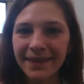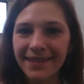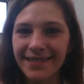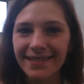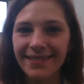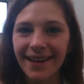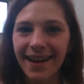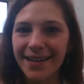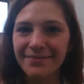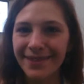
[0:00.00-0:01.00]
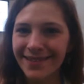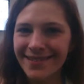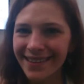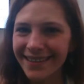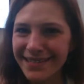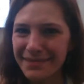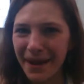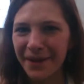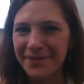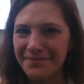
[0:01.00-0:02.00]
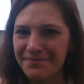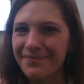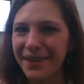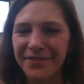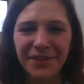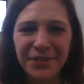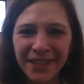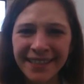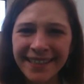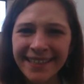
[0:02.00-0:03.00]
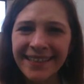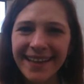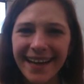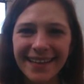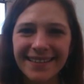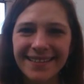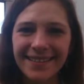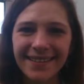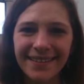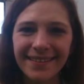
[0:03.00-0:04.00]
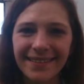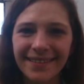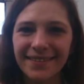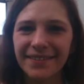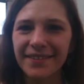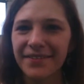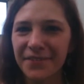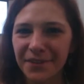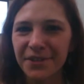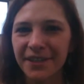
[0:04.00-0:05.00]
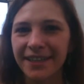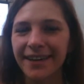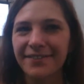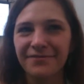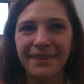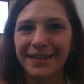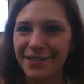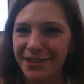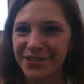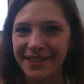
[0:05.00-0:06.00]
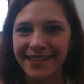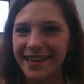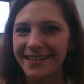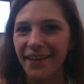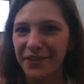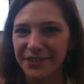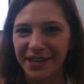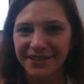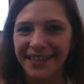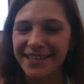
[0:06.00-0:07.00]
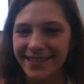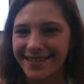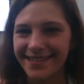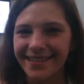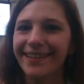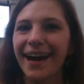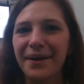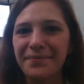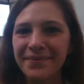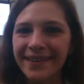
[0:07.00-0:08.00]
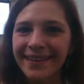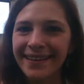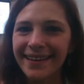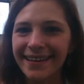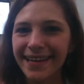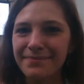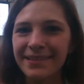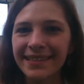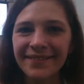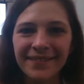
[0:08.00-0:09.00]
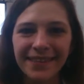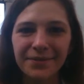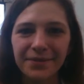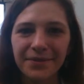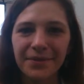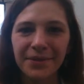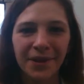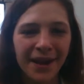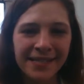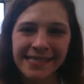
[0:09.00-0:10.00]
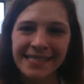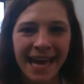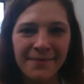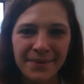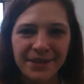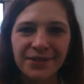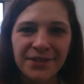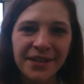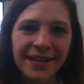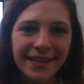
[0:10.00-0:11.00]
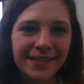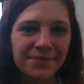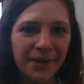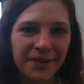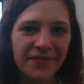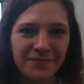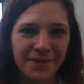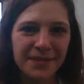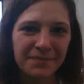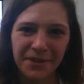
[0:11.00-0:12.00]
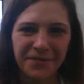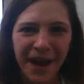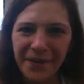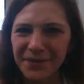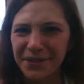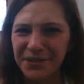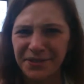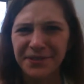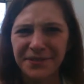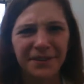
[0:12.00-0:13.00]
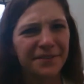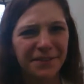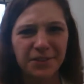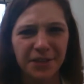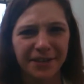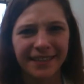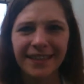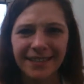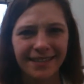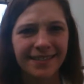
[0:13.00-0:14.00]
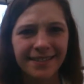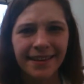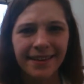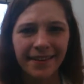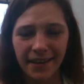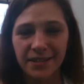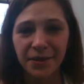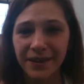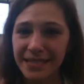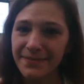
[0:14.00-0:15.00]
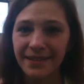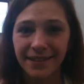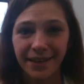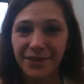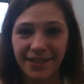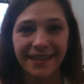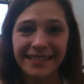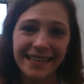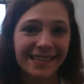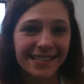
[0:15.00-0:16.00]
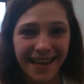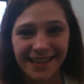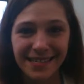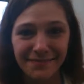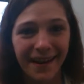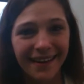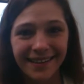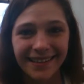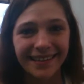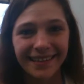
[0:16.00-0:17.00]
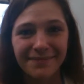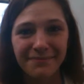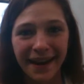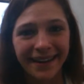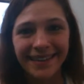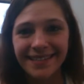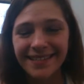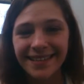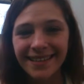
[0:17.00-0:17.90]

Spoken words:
person, I am concerned about my future and the future of my children and other generations to come. And I believe that loss and damage is one of the most profound issues for future generations that is going to be negotiated and decided upon here in Paris.